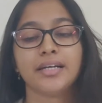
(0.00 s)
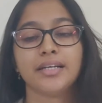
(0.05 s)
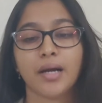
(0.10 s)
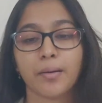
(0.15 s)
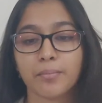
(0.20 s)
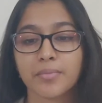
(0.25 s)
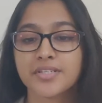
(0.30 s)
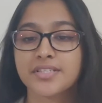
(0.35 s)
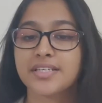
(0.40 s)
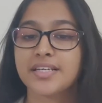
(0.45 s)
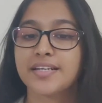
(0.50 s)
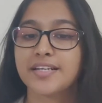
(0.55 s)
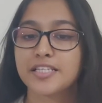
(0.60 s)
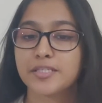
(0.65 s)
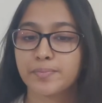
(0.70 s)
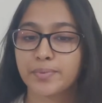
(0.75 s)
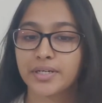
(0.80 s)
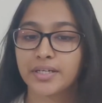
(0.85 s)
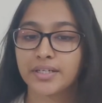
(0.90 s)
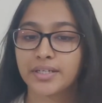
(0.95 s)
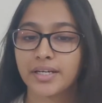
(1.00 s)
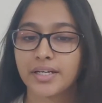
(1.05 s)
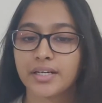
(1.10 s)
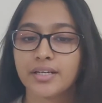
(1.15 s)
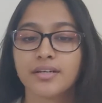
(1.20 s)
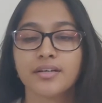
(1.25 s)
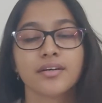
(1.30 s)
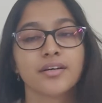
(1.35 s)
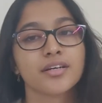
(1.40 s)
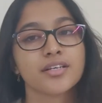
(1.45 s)
number series
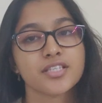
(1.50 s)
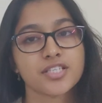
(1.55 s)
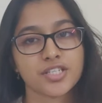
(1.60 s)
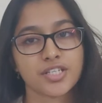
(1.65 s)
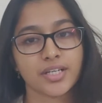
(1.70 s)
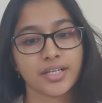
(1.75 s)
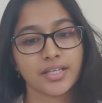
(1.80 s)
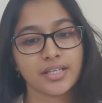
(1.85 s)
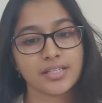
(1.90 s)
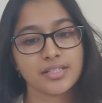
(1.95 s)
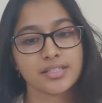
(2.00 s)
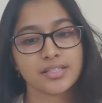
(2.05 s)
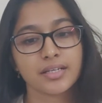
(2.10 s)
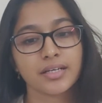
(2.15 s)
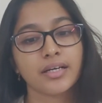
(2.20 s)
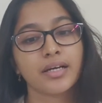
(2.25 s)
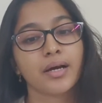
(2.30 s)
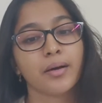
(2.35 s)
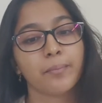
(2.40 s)
printing, strings,